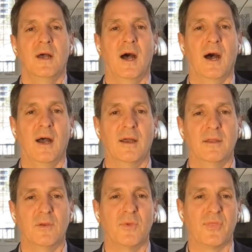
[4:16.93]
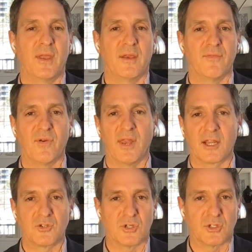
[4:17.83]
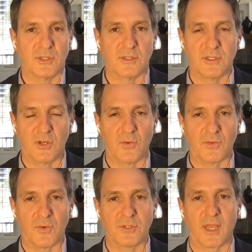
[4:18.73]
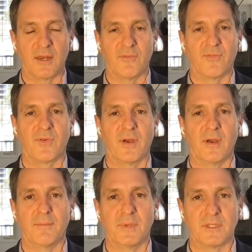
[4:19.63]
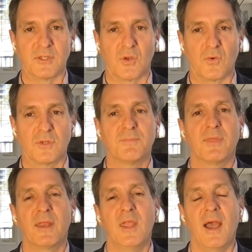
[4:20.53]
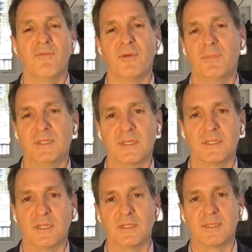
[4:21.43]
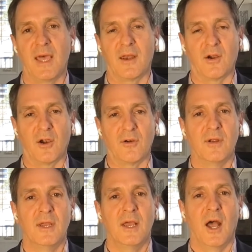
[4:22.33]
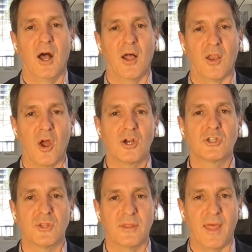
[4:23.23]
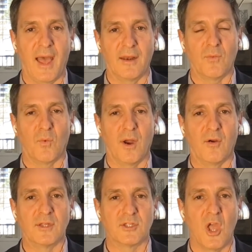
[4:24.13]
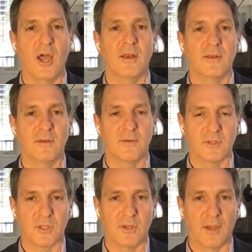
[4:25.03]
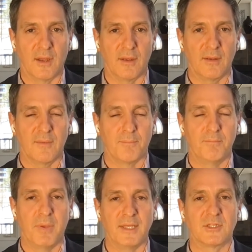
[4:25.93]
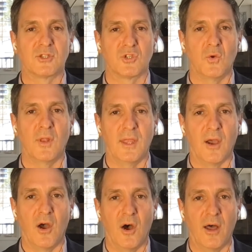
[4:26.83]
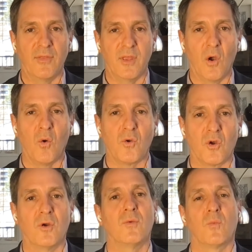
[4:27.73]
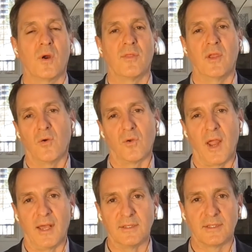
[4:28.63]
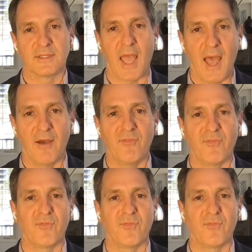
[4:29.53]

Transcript: You would think of electricians, those kind of business owners. But then you have the businesses that are larger than that, where it's not based solely on the owner, where the owner has staff.